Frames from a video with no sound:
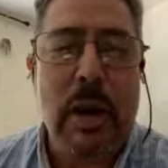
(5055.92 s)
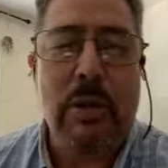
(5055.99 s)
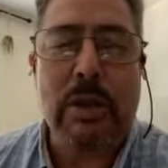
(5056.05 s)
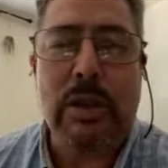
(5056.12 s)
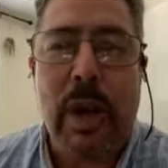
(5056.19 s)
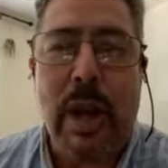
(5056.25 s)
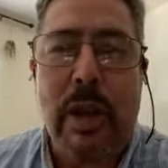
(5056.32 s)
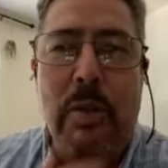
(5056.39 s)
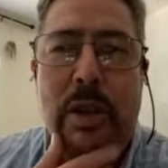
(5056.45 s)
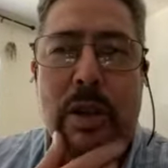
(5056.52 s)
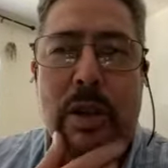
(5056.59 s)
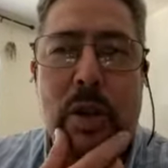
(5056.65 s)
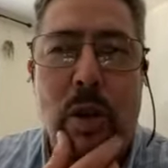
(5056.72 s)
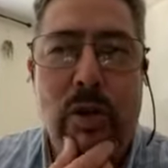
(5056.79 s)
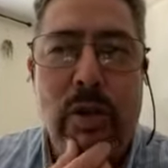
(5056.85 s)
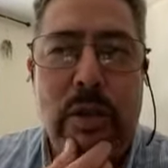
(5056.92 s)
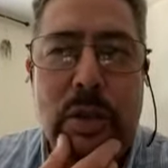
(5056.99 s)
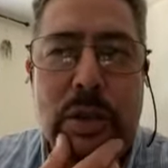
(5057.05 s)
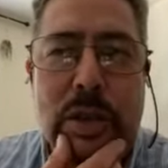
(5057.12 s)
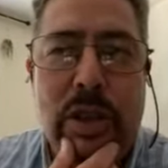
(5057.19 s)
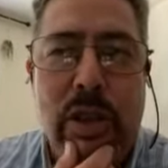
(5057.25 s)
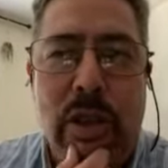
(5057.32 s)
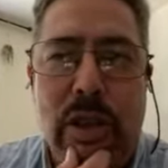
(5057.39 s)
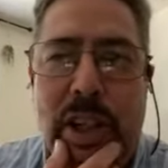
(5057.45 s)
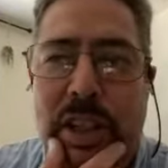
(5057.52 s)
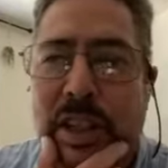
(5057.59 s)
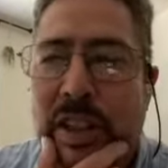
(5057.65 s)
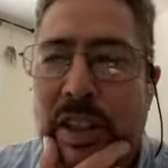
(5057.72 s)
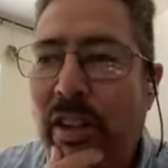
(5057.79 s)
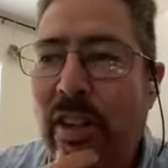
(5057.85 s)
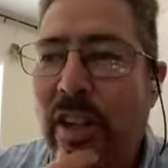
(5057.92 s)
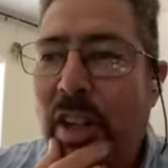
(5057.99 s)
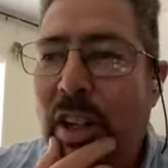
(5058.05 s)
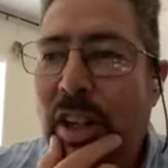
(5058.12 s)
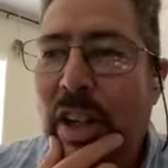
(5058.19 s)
So that was right when COVID was starting.